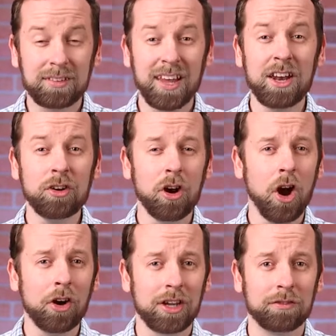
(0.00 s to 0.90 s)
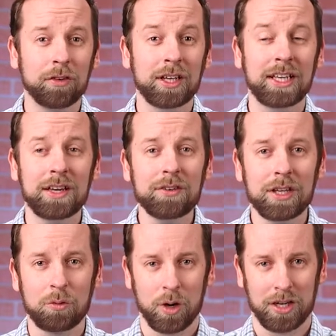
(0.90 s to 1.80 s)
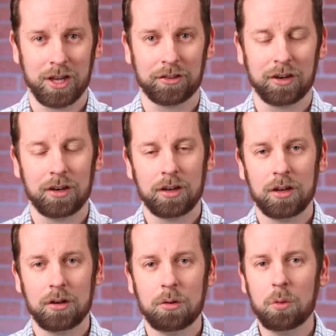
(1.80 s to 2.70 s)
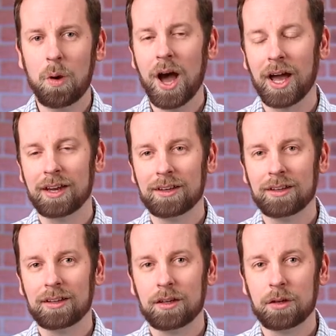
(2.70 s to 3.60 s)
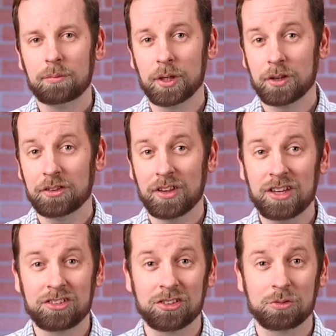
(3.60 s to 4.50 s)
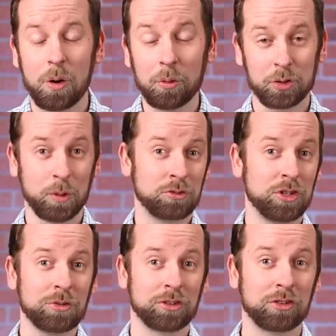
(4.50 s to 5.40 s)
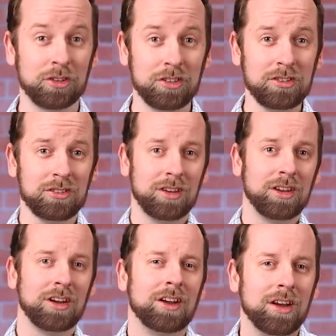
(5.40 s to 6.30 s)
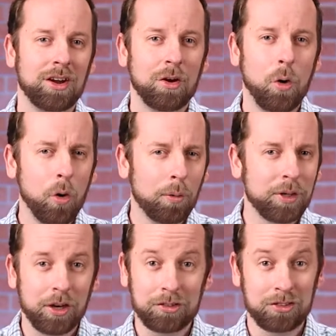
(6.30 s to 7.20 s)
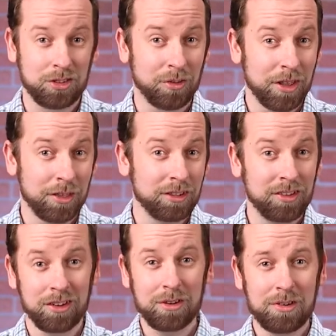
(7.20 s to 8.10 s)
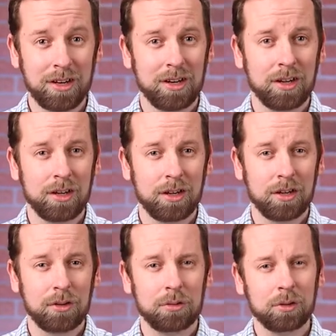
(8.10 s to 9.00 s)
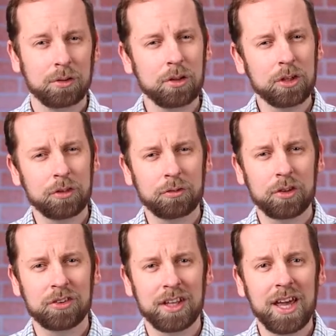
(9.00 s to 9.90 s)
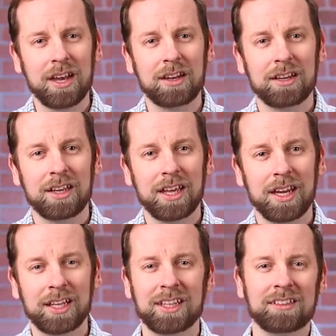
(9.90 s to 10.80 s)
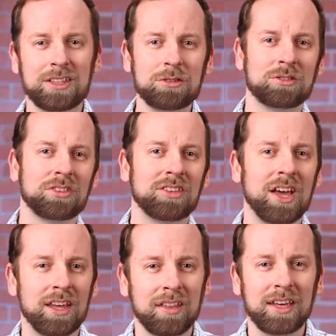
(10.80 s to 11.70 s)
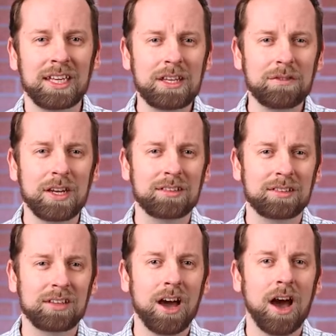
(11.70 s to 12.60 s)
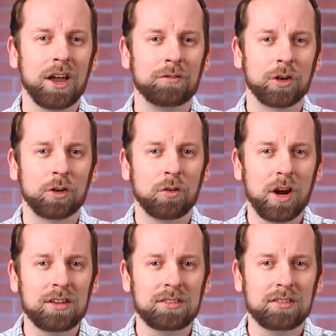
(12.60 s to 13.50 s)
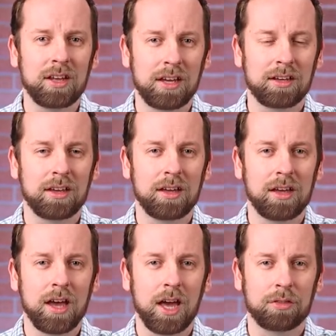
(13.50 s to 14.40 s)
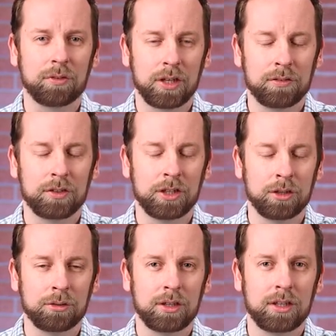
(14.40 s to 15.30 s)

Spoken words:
tender-hearted, forgiving one another." Well, why? Because that's just what we're supposed to do as Christians? Or because it's the right thing to do? Well, look at the verse again, and it continues to say that even as God for Christ's sake hath forgiven you.